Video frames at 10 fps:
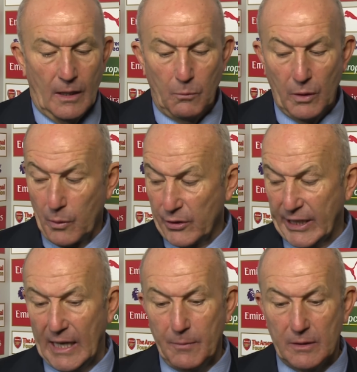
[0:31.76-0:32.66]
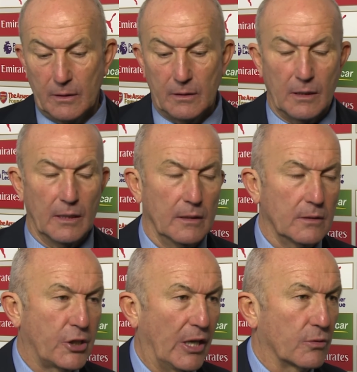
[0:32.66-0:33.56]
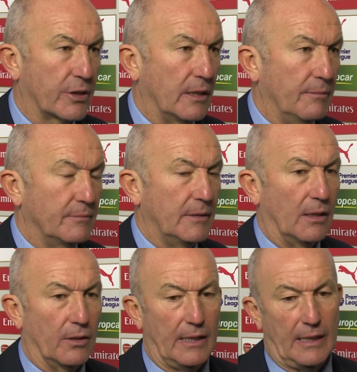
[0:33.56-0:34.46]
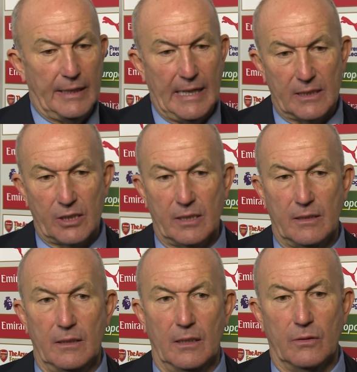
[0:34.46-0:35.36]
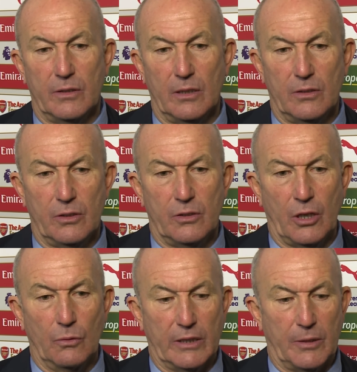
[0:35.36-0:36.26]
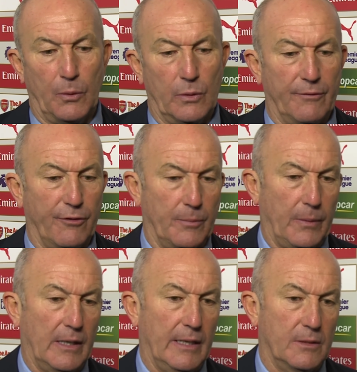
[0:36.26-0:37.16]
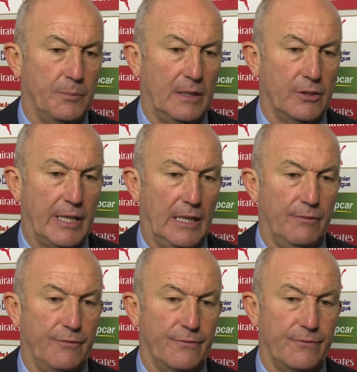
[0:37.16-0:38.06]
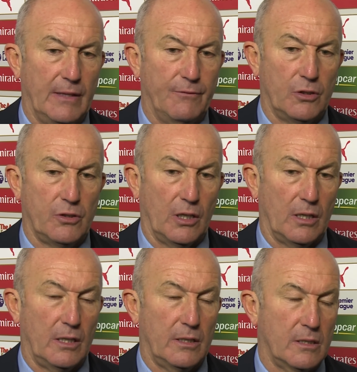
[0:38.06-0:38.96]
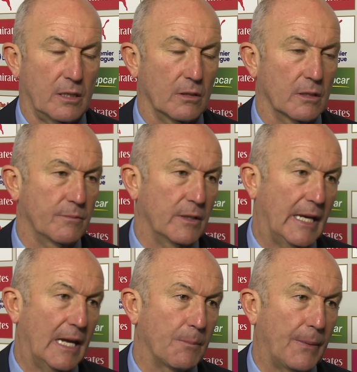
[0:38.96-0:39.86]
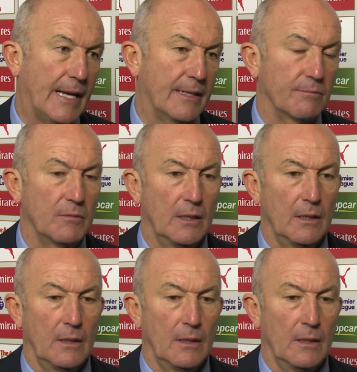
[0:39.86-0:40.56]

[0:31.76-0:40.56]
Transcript: And we were the same at, at Chelsea, you know, that, and that's, you know, it's, it's so disappointing for the players because they've they've just stuck to the game plan, and